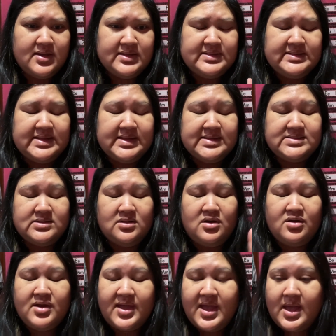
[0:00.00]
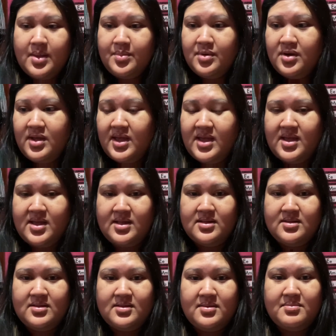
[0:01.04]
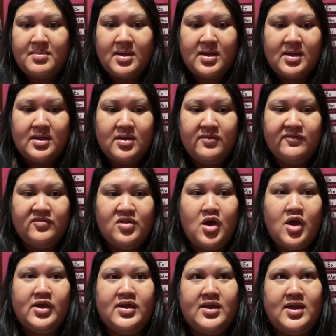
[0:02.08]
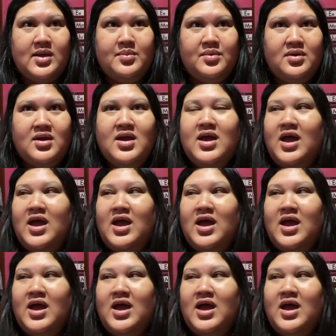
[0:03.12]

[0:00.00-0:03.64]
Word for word: DSLR camera, and my vlogging camera.